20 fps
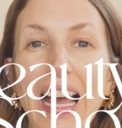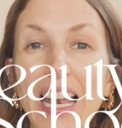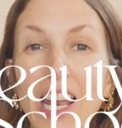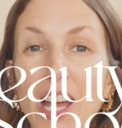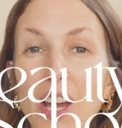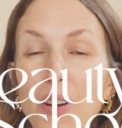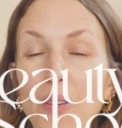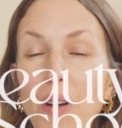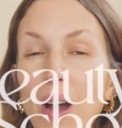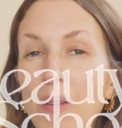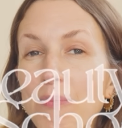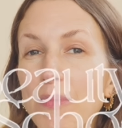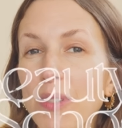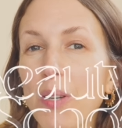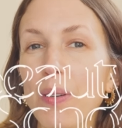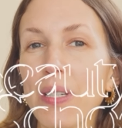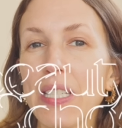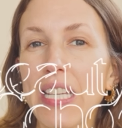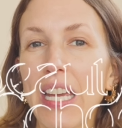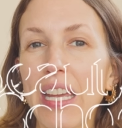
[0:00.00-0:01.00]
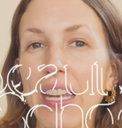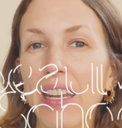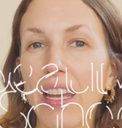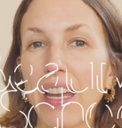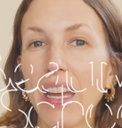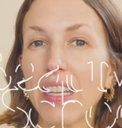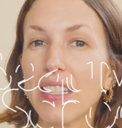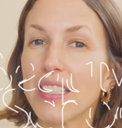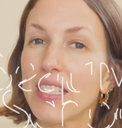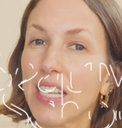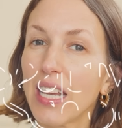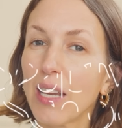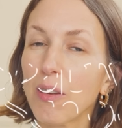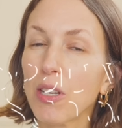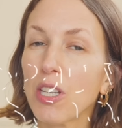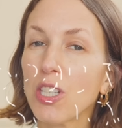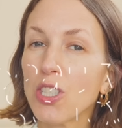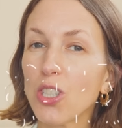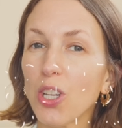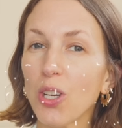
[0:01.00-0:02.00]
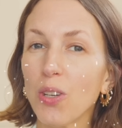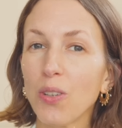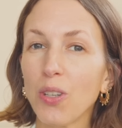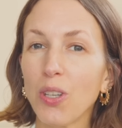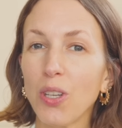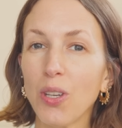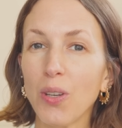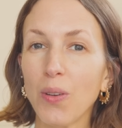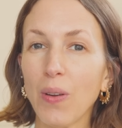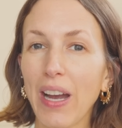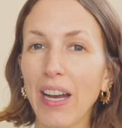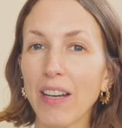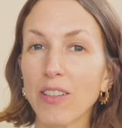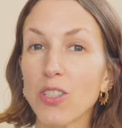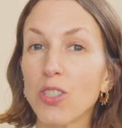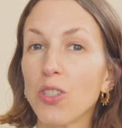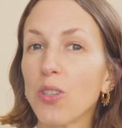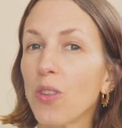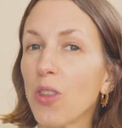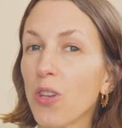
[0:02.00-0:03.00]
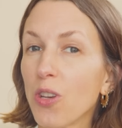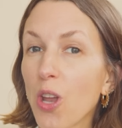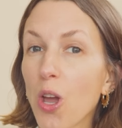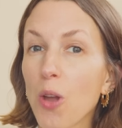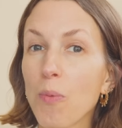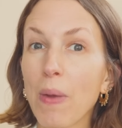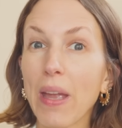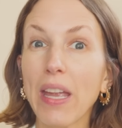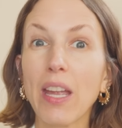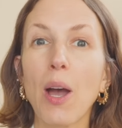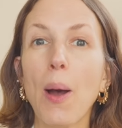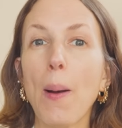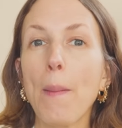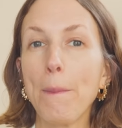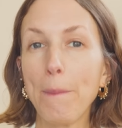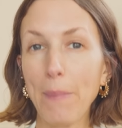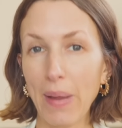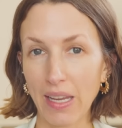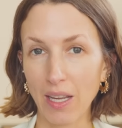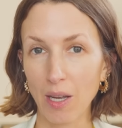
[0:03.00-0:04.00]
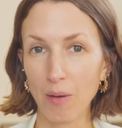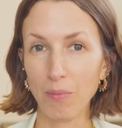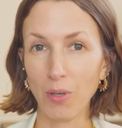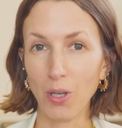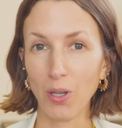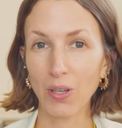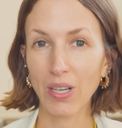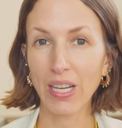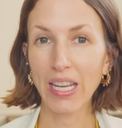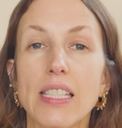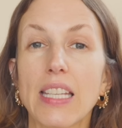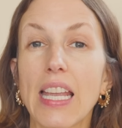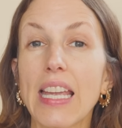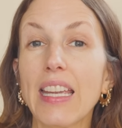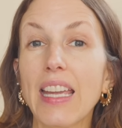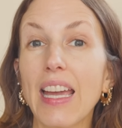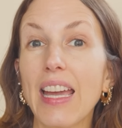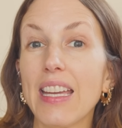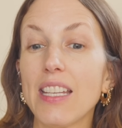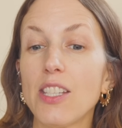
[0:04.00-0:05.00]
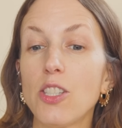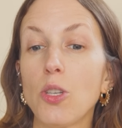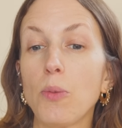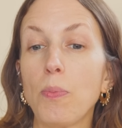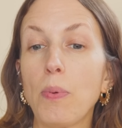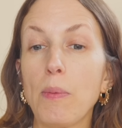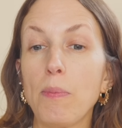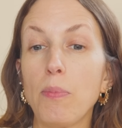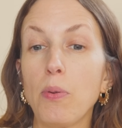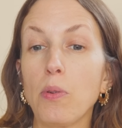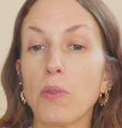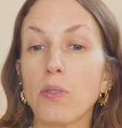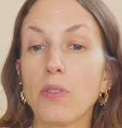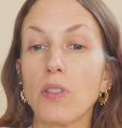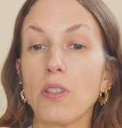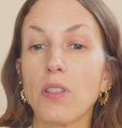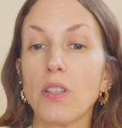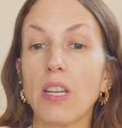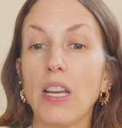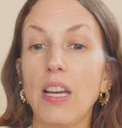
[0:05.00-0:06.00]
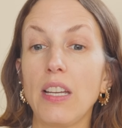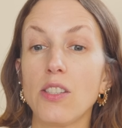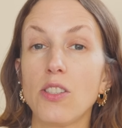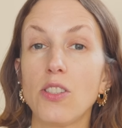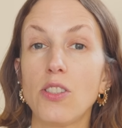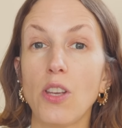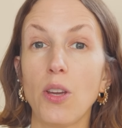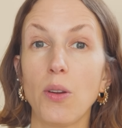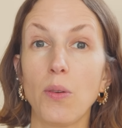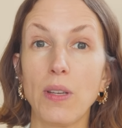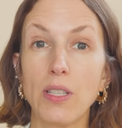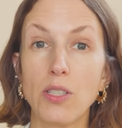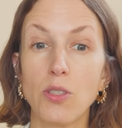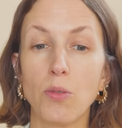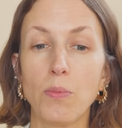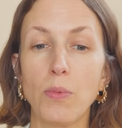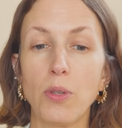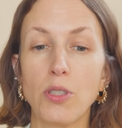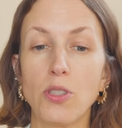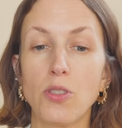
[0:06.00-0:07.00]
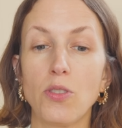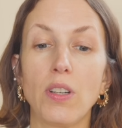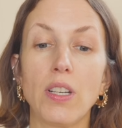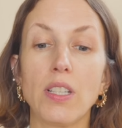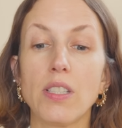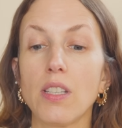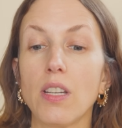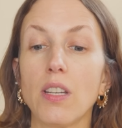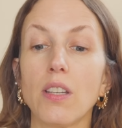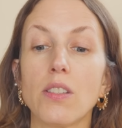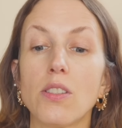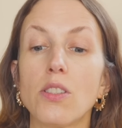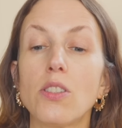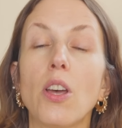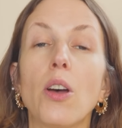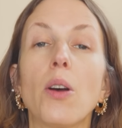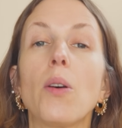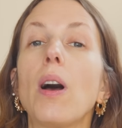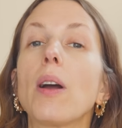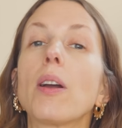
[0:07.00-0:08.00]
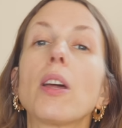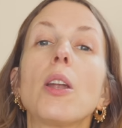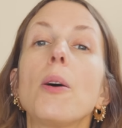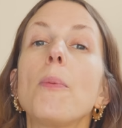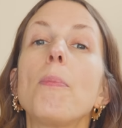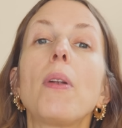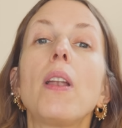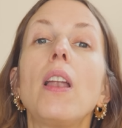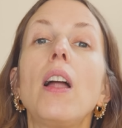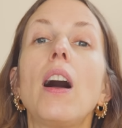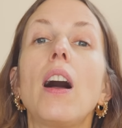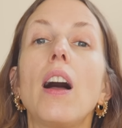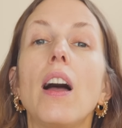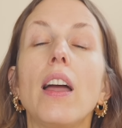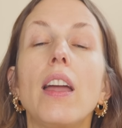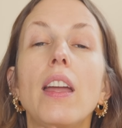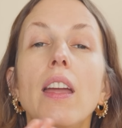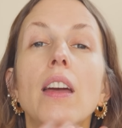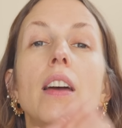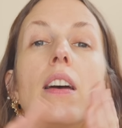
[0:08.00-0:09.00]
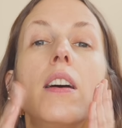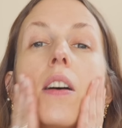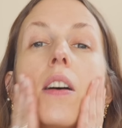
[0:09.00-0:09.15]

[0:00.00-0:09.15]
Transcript: Hello, I'm Zoe Taylor, and today I'm going to show you how to do the no makeup makeup look. Skincare is super important, and so is your moisturiser. So I'm going to apply